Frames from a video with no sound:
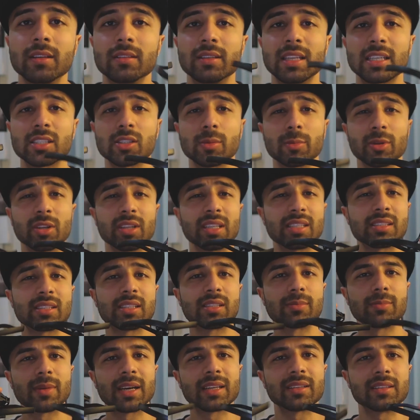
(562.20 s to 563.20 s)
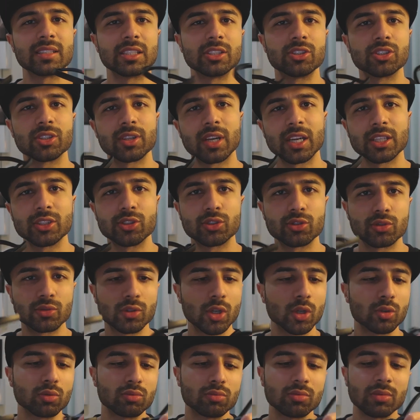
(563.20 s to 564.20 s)
Next up on the list is my DJI
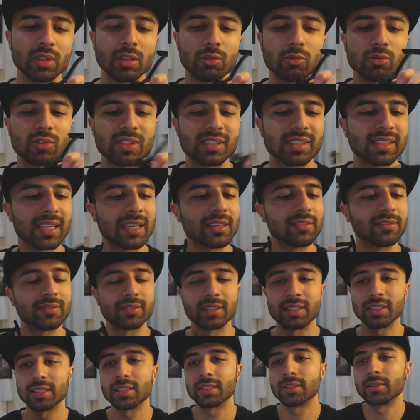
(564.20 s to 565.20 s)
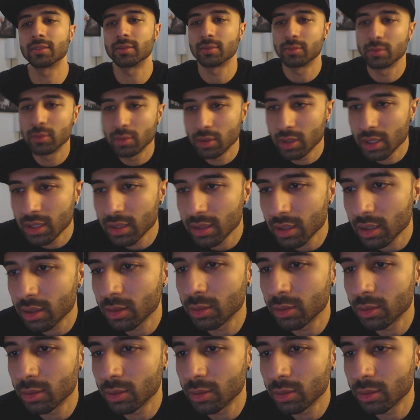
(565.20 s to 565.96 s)
drone little safety, what's it